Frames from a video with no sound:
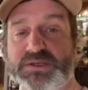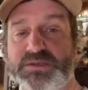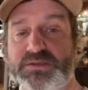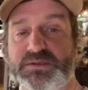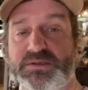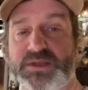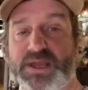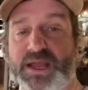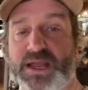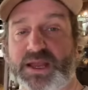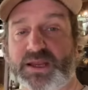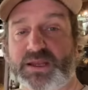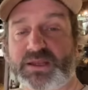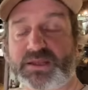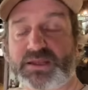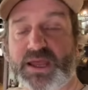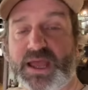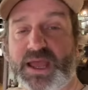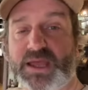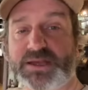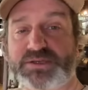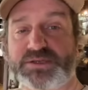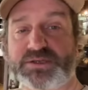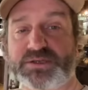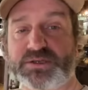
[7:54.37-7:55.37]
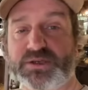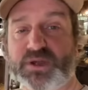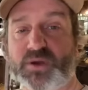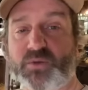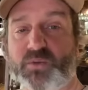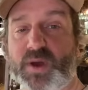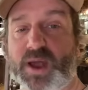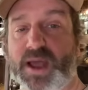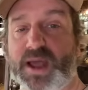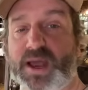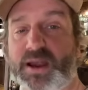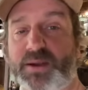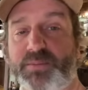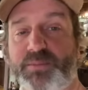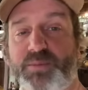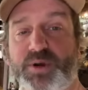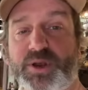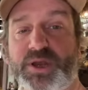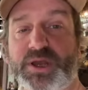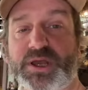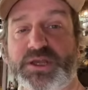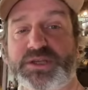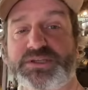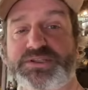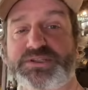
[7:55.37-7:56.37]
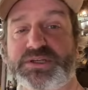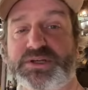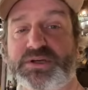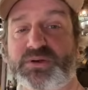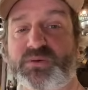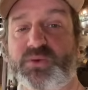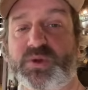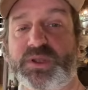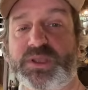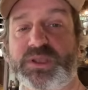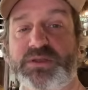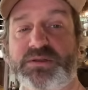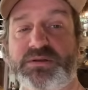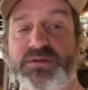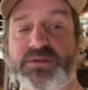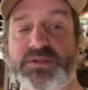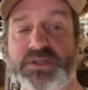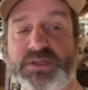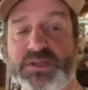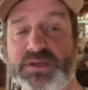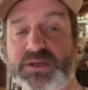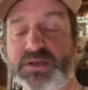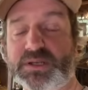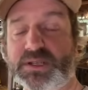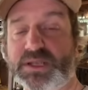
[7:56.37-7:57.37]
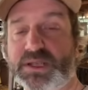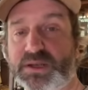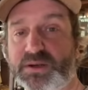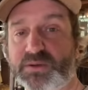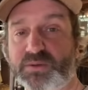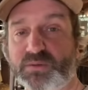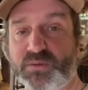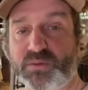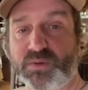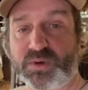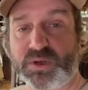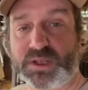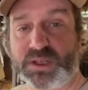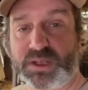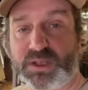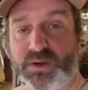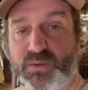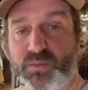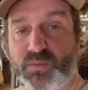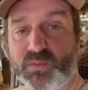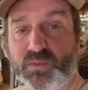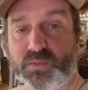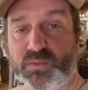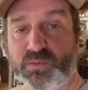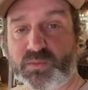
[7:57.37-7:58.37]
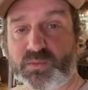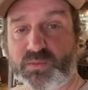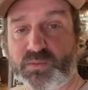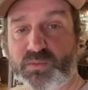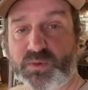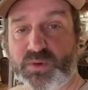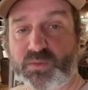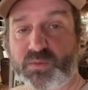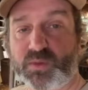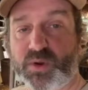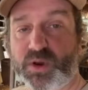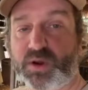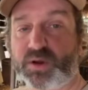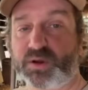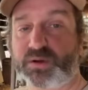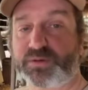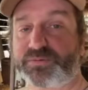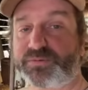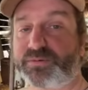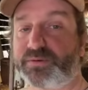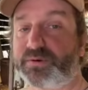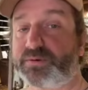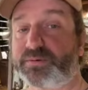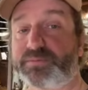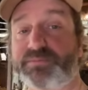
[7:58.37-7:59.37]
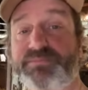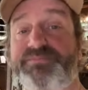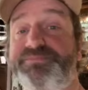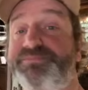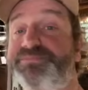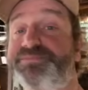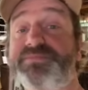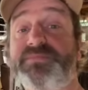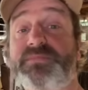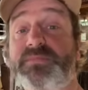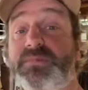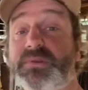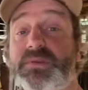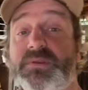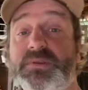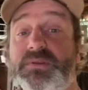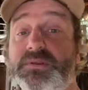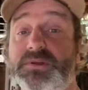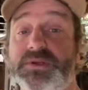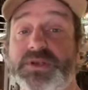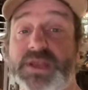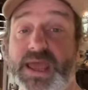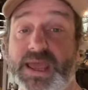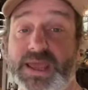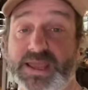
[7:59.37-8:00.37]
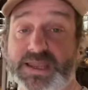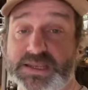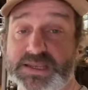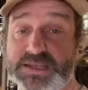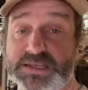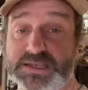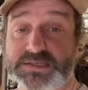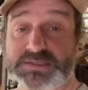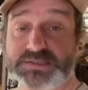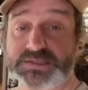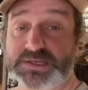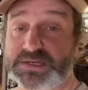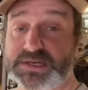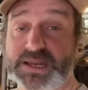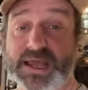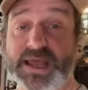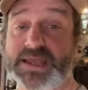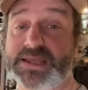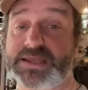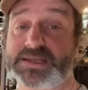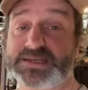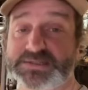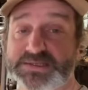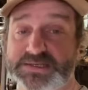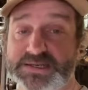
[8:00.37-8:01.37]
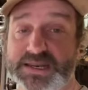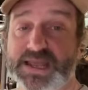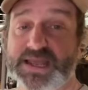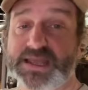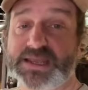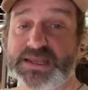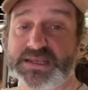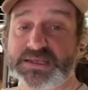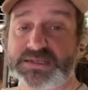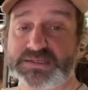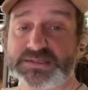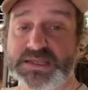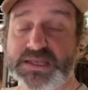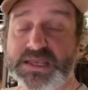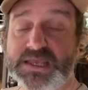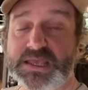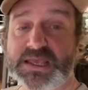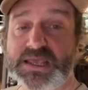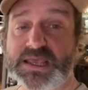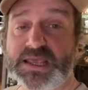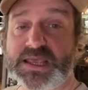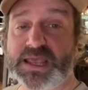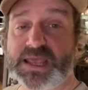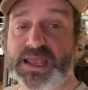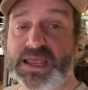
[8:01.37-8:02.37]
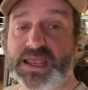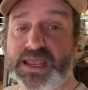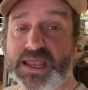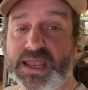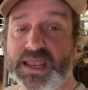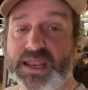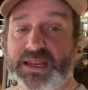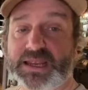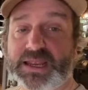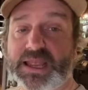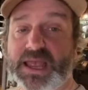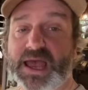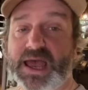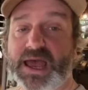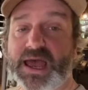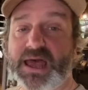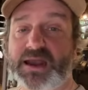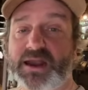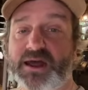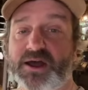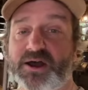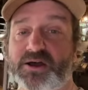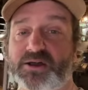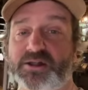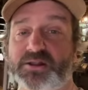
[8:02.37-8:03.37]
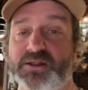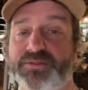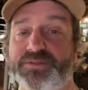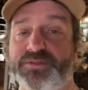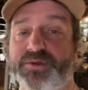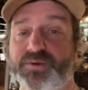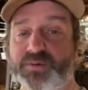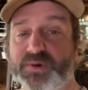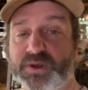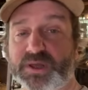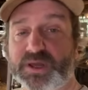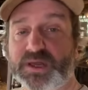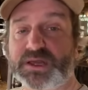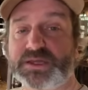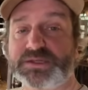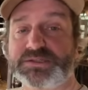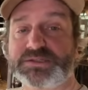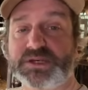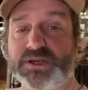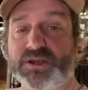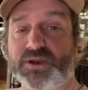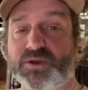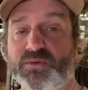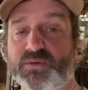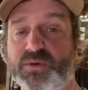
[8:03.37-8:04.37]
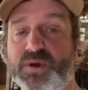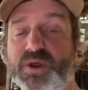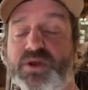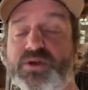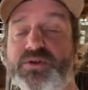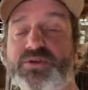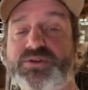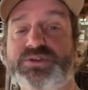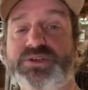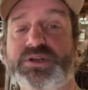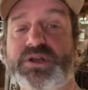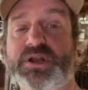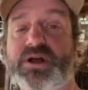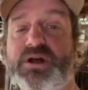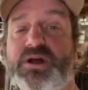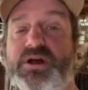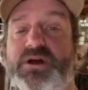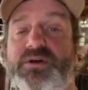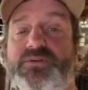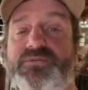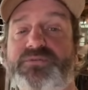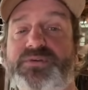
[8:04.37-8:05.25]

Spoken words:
I took a wire brush and a wheel, and we worked for days and days and days and got all of the rust and corrosion off